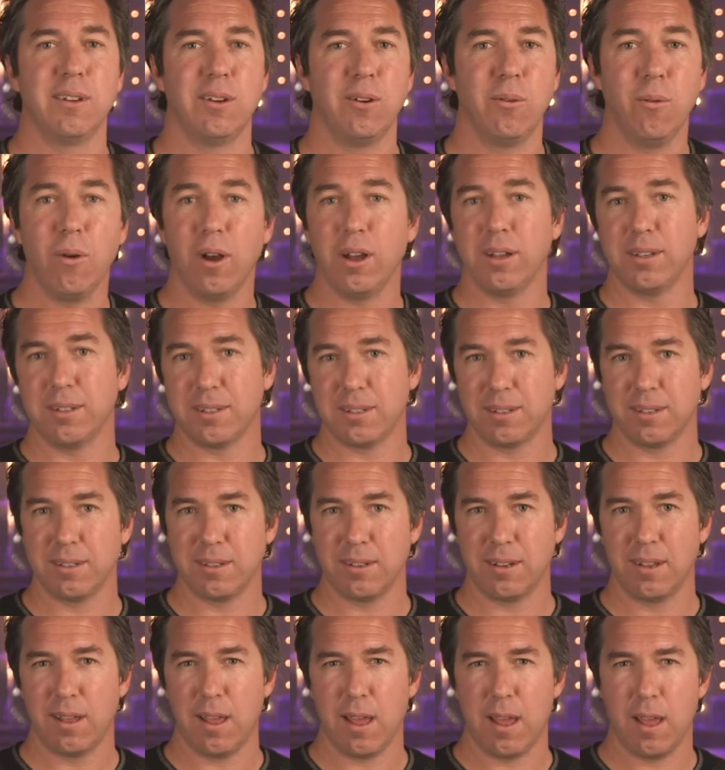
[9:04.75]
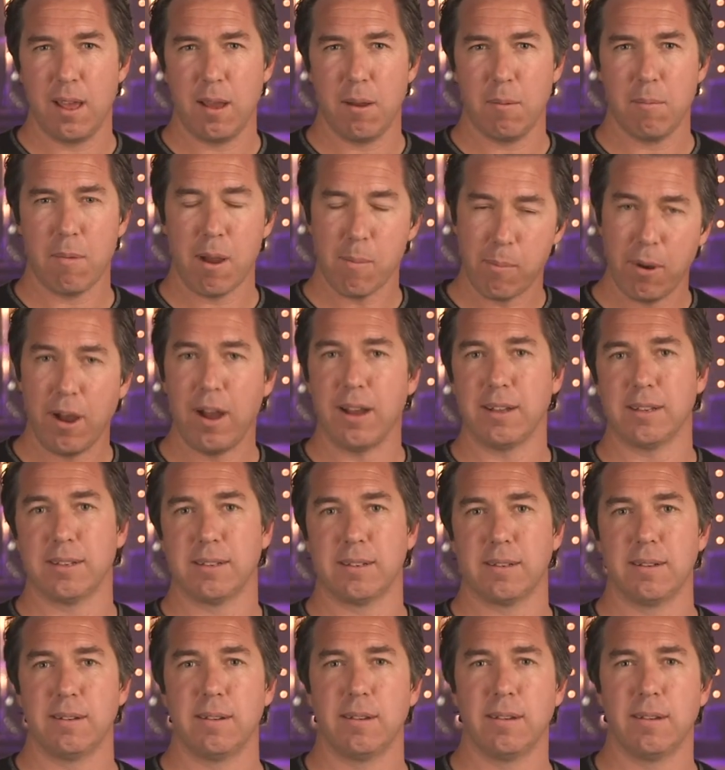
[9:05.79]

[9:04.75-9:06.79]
was my boss.